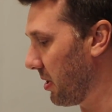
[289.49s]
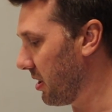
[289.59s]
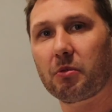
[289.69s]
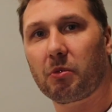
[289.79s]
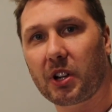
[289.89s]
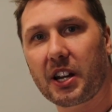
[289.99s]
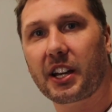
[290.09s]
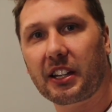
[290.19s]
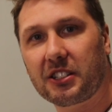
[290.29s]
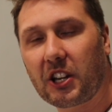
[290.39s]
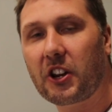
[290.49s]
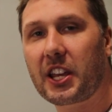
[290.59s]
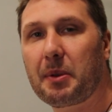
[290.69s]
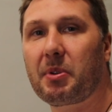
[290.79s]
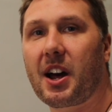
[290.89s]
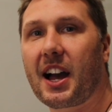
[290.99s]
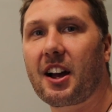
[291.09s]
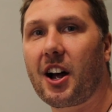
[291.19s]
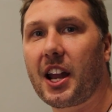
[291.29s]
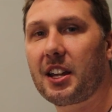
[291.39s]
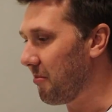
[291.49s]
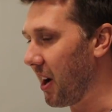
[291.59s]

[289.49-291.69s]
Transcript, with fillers: but we're gonna continue to keep an eye on it.